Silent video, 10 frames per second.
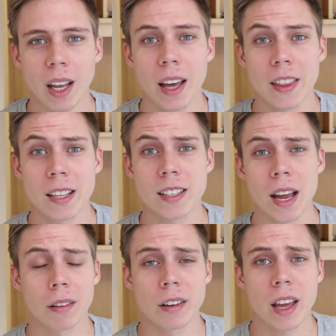And that's the
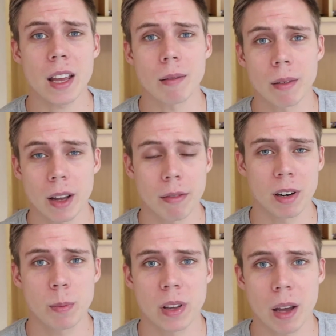end of the day. At
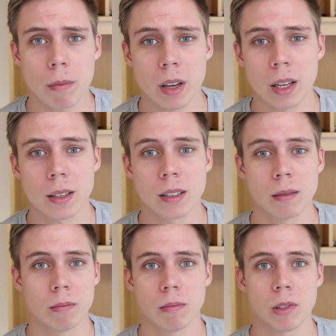3 p.m.
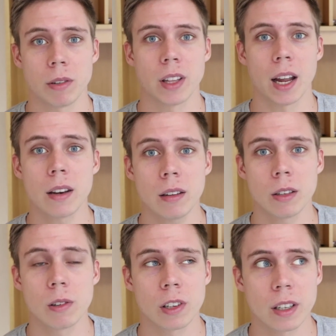you're done.
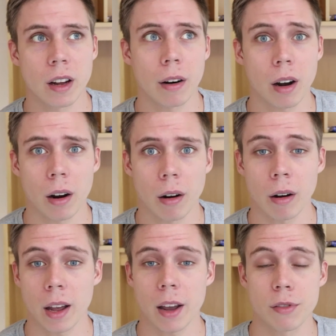Usually there
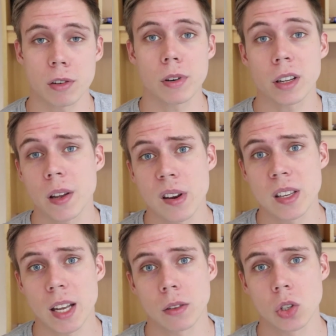are afternoon
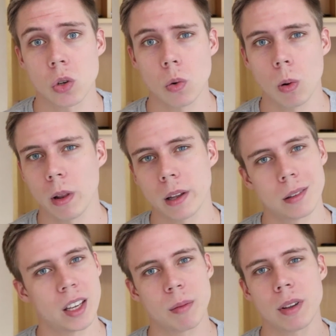activities at the school, and
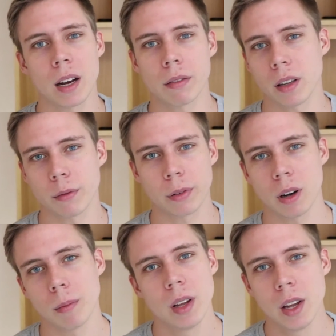they can be anything
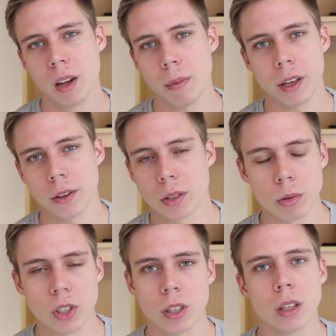from making
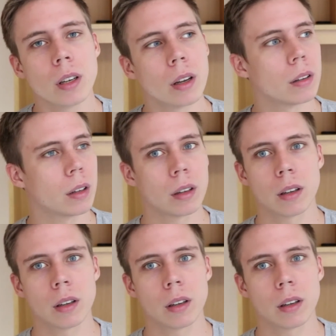sushi and